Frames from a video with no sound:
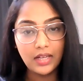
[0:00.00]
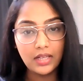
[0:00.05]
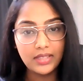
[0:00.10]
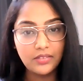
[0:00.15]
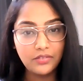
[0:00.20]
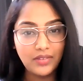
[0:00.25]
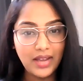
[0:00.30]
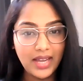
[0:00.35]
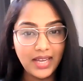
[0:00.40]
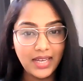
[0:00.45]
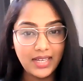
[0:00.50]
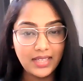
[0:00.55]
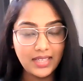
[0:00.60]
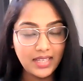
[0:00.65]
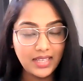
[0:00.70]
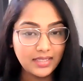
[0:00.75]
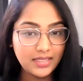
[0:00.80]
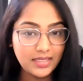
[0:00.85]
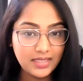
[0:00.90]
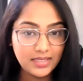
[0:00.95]
the
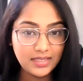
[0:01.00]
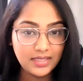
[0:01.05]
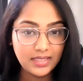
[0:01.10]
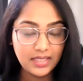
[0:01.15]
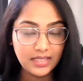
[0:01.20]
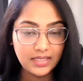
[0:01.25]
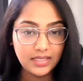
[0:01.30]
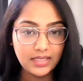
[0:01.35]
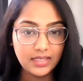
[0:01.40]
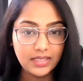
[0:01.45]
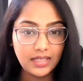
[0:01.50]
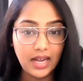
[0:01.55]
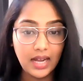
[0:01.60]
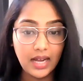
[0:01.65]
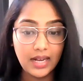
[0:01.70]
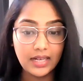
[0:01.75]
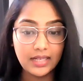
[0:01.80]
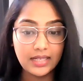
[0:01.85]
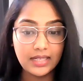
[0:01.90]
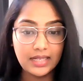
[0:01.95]
faculty this year
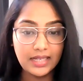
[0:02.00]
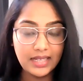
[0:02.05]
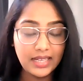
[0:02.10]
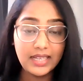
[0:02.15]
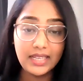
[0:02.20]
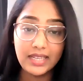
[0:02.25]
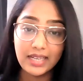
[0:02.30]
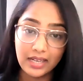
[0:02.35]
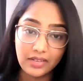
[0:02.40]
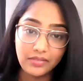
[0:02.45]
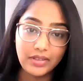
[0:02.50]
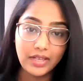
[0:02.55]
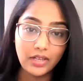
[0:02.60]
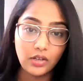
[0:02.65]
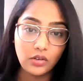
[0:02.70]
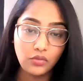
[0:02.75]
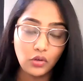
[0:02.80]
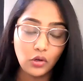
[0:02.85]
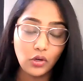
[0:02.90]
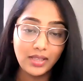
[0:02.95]
are clearly
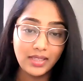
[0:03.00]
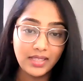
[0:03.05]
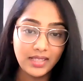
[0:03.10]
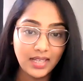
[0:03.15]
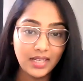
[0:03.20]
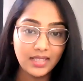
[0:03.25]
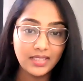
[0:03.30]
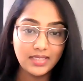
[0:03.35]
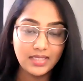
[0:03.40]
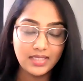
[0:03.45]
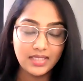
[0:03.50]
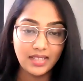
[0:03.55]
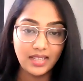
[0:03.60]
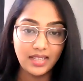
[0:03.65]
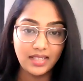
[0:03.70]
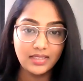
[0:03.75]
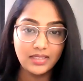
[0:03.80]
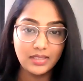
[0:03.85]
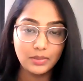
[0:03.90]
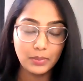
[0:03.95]
aware of all the
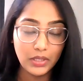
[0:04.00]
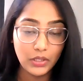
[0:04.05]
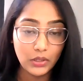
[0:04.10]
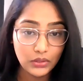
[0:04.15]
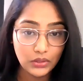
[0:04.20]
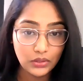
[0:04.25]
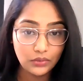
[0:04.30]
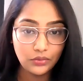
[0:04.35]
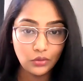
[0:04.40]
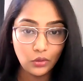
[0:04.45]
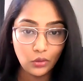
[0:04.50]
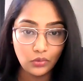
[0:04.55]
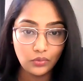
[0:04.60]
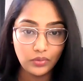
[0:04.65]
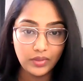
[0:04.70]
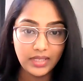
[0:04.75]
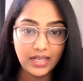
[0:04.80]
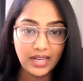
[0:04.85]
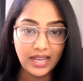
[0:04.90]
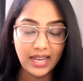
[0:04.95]
constraints because of
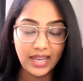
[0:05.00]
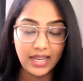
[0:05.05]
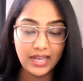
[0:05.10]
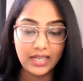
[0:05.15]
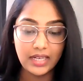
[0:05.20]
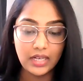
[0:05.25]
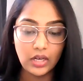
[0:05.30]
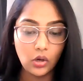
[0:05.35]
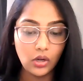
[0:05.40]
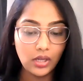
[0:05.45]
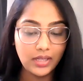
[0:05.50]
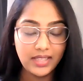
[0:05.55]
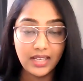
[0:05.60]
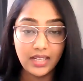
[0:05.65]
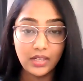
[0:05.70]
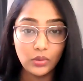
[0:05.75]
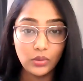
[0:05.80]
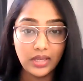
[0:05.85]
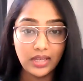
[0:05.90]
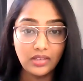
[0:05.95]
COVID, and all
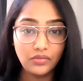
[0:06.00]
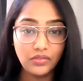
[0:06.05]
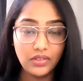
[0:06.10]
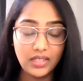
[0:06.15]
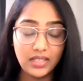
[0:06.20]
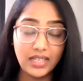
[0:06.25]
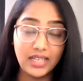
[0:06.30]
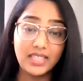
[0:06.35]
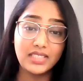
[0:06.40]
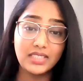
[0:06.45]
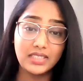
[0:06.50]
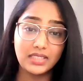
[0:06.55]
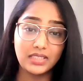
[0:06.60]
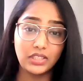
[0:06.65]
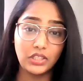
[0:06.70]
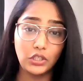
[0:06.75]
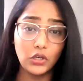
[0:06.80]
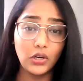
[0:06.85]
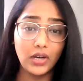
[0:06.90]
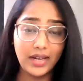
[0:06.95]
they're looking for is
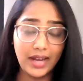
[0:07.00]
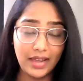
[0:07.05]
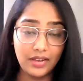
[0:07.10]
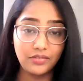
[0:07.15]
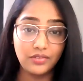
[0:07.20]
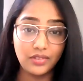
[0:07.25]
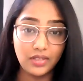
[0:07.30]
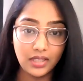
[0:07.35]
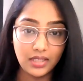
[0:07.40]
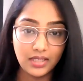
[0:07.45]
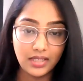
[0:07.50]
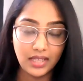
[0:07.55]
your effort